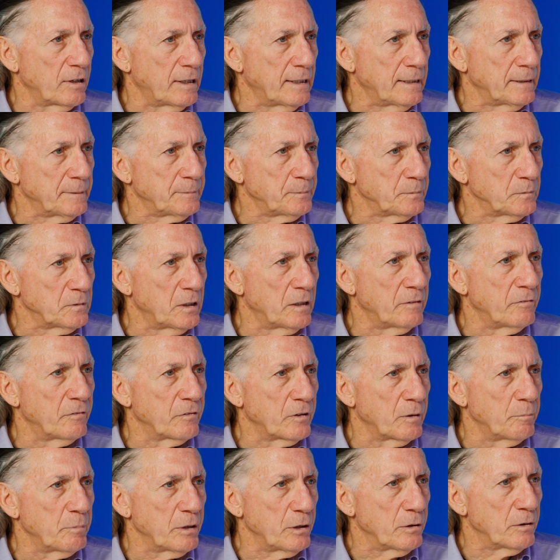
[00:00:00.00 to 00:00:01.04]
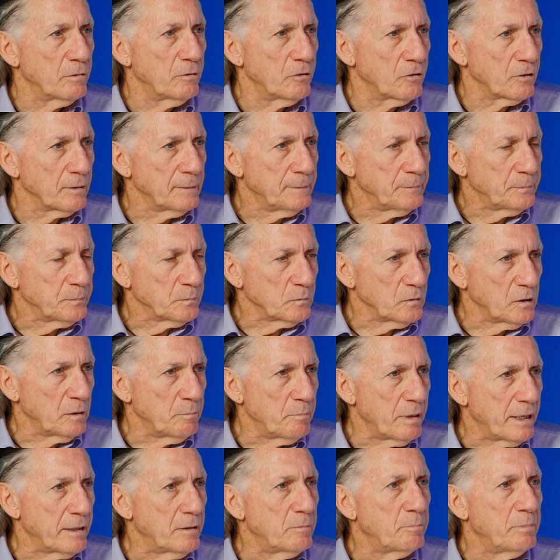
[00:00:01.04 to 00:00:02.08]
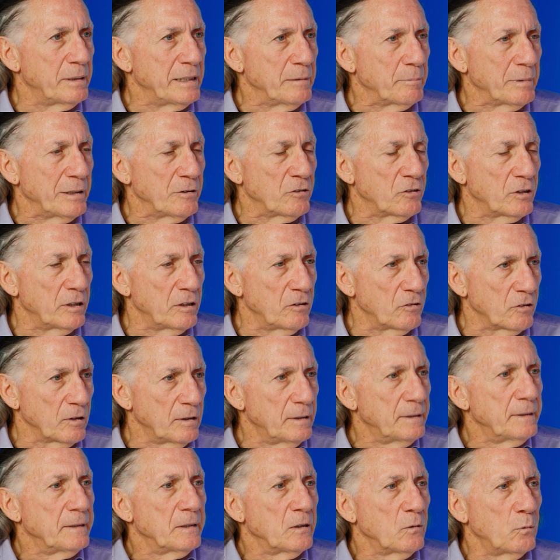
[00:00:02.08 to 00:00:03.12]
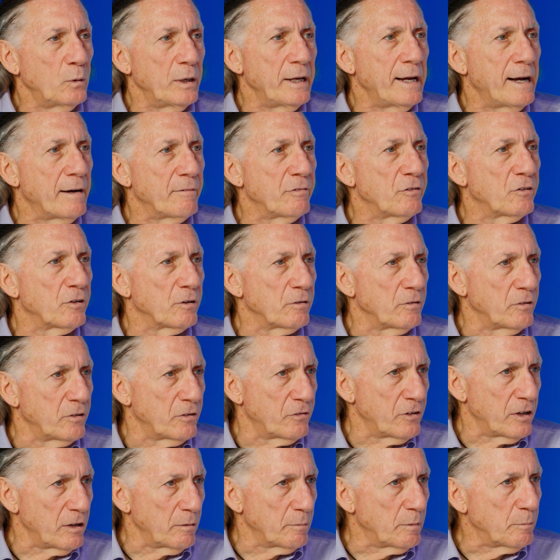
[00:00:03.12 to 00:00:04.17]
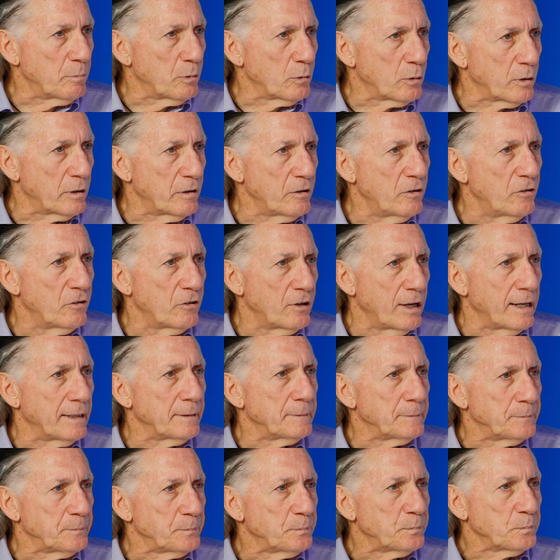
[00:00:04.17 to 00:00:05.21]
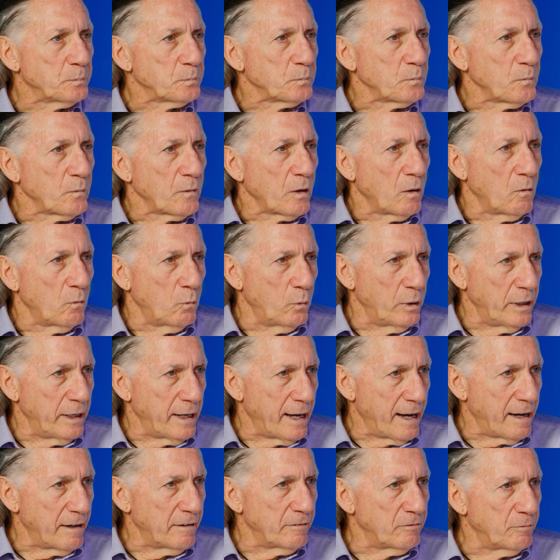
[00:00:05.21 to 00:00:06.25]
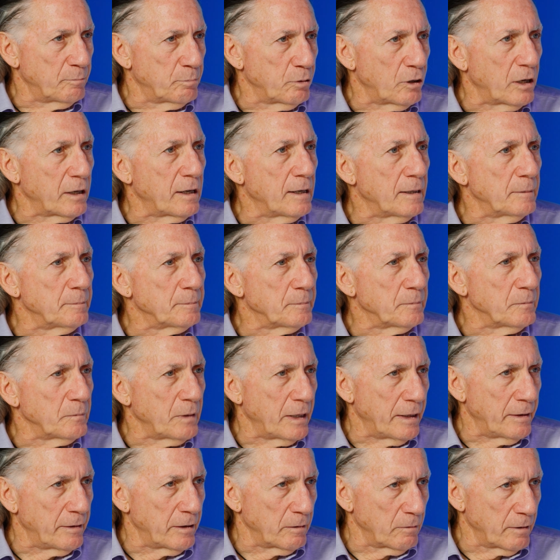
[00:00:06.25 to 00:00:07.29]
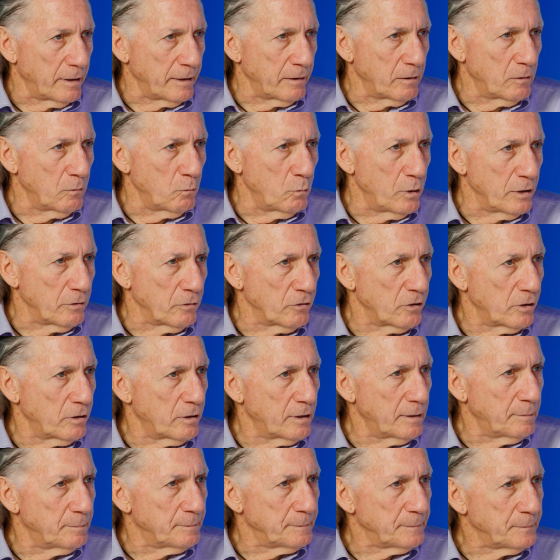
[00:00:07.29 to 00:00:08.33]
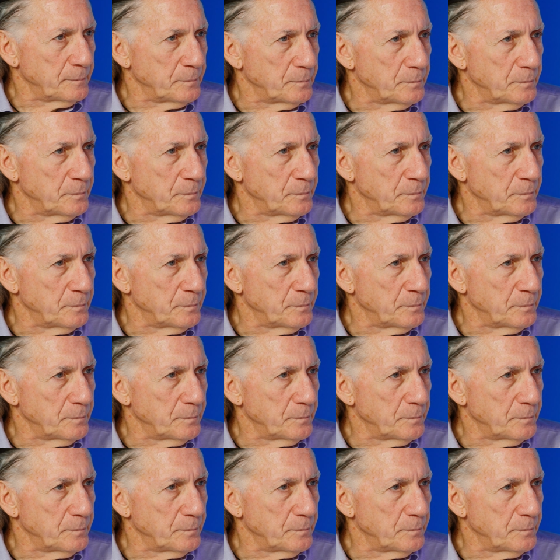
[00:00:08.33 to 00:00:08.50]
of computers, embedded PCs, we have certain development boards that we have brung up, and they're running on Windows on ARM.